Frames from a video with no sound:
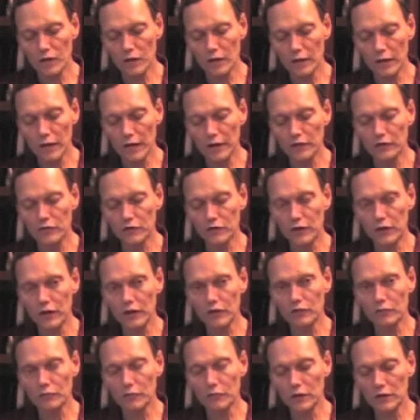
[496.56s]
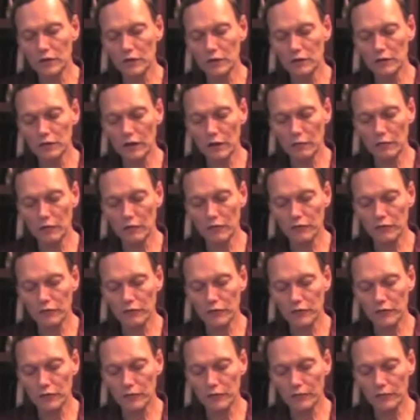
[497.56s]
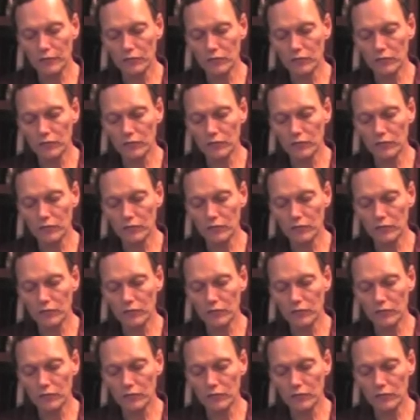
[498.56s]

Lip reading: God changed me, set me free.